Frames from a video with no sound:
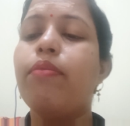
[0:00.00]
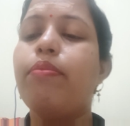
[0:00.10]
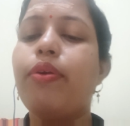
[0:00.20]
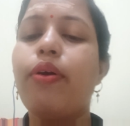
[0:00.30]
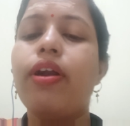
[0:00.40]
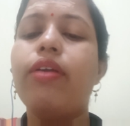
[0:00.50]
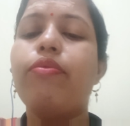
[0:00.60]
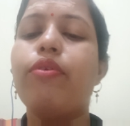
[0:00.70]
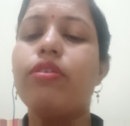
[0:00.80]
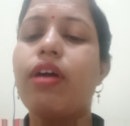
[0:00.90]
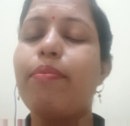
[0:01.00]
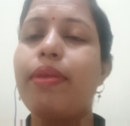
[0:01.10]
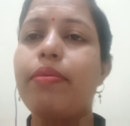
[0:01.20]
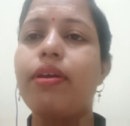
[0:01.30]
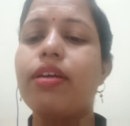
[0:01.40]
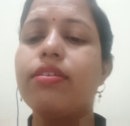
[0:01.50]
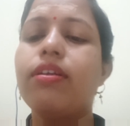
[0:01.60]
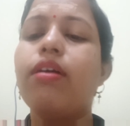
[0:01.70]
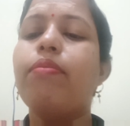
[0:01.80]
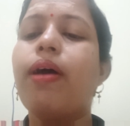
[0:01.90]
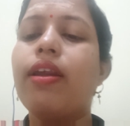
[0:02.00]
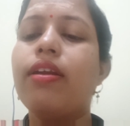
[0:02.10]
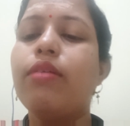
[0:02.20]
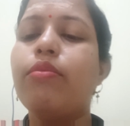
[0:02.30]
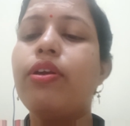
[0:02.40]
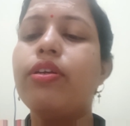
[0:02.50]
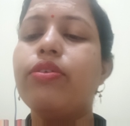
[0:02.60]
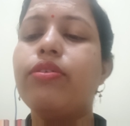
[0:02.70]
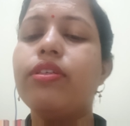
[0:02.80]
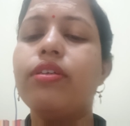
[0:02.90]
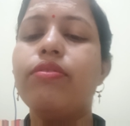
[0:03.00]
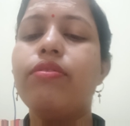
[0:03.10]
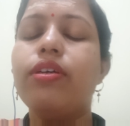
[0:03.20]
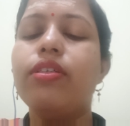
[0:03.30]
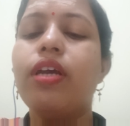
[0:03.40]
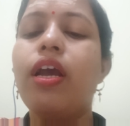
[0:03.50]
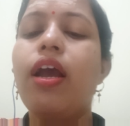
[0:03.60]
employed for the amplification of RNA molecules, in which